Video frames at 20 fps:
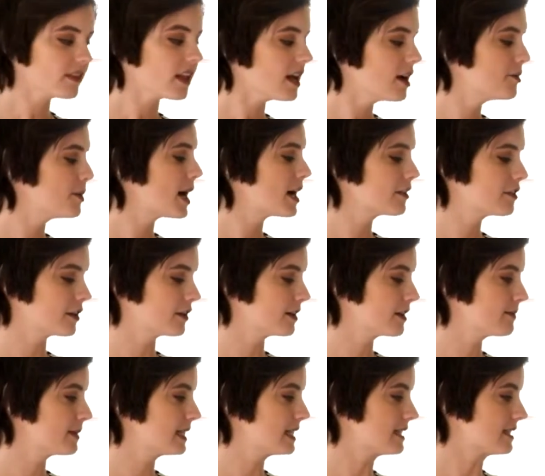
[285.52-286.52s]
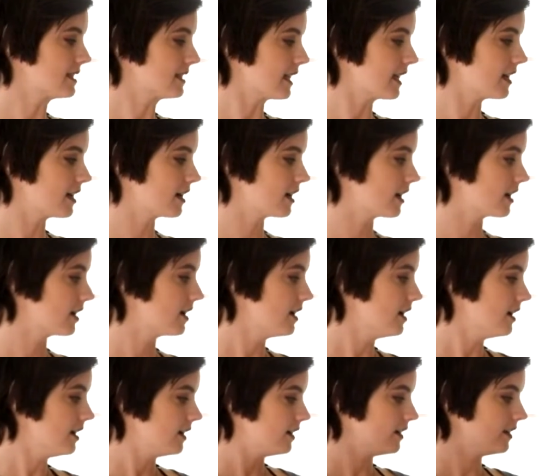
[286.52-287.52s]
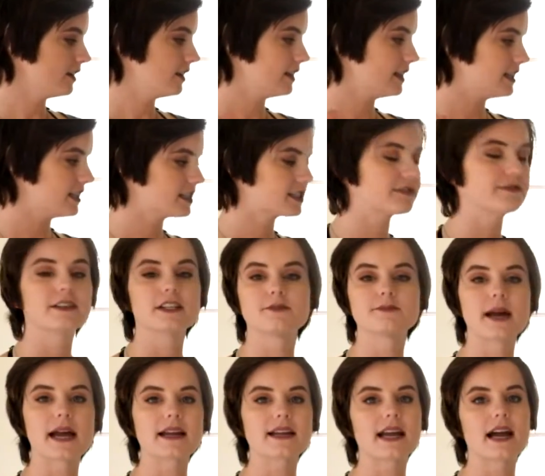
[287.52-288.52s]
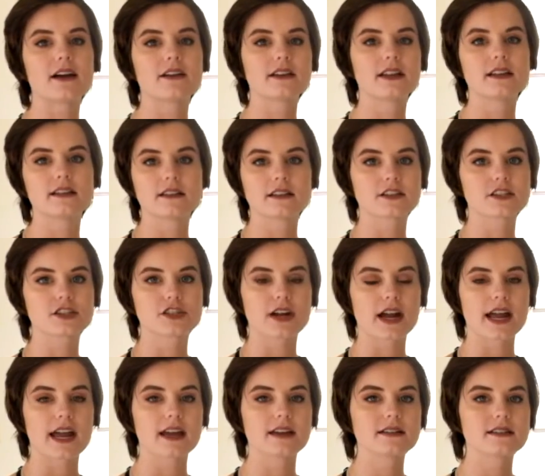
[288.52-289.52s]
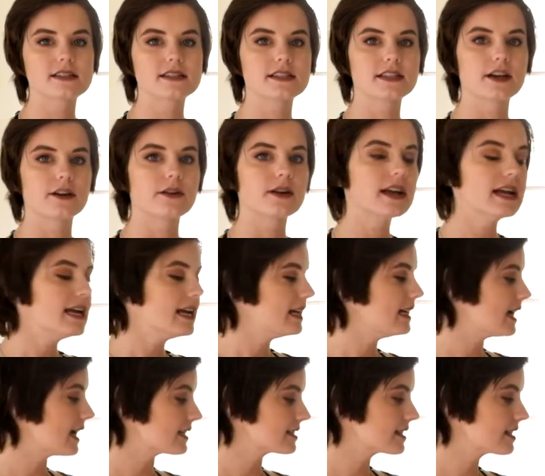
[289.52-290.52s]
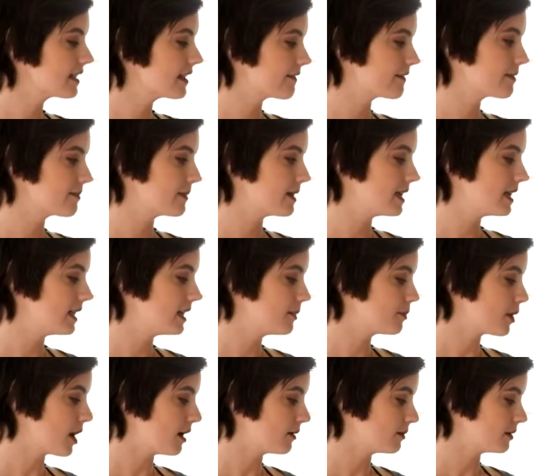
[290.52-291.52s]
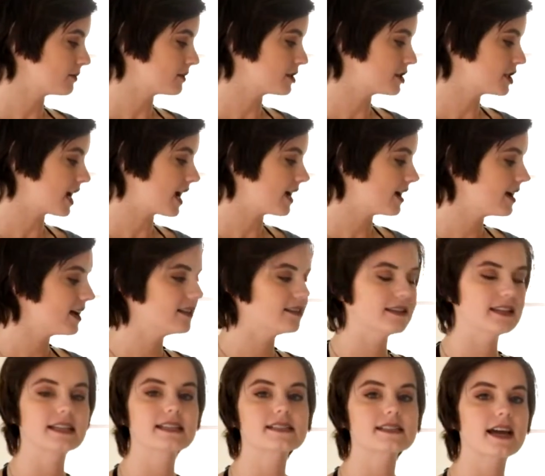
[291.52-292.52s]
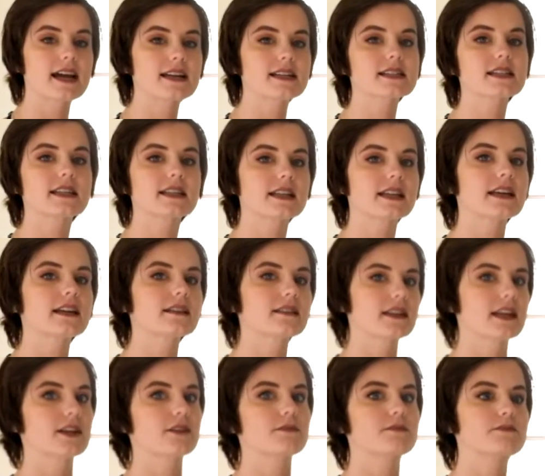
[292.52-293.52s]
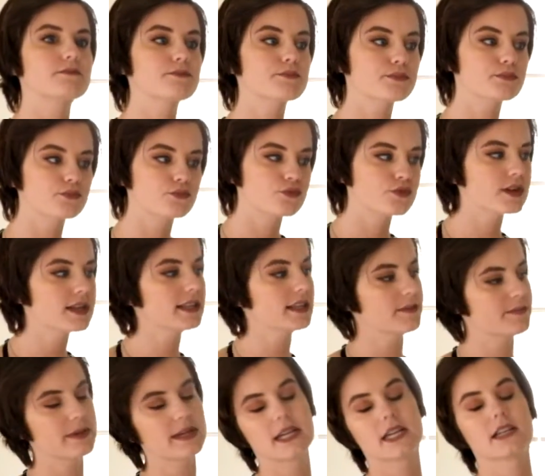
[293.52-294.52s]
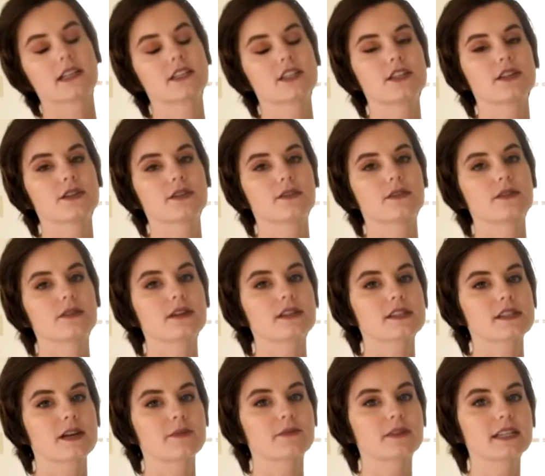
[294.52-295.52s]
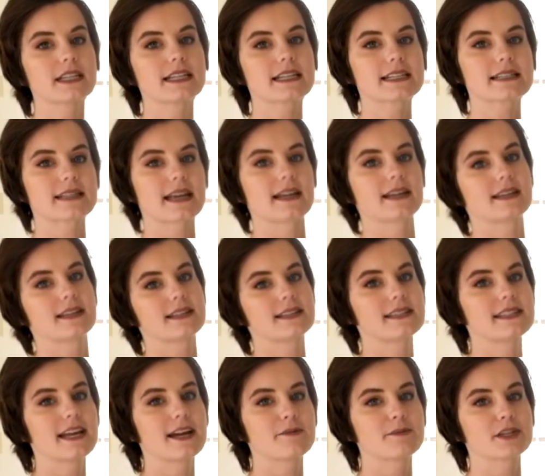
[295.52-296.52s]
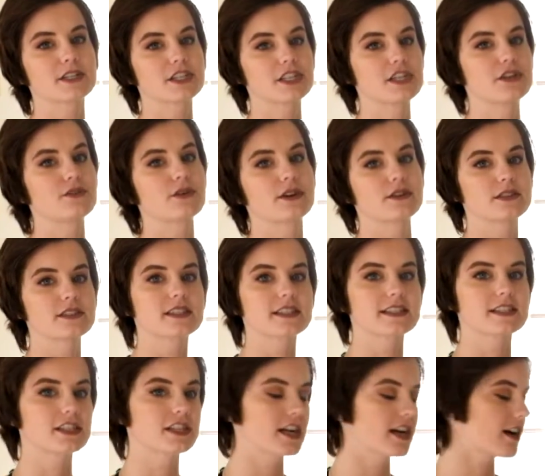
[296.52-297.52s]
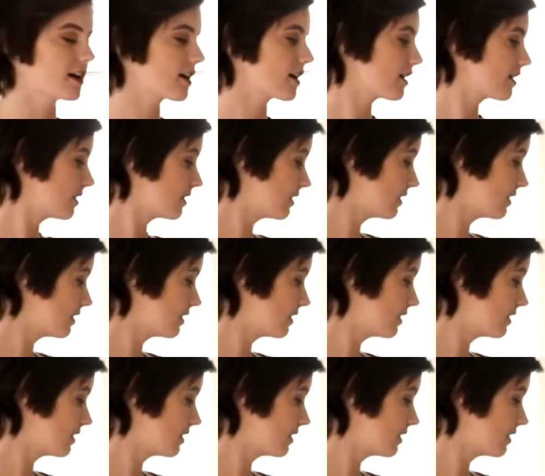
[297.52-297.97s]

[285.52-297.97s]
About 30 minutes later, he's filled back out and it looks great. So he hasn't given me any problems yet, and these guys can get like really big too. So I'm really excited to see how much he grows this year.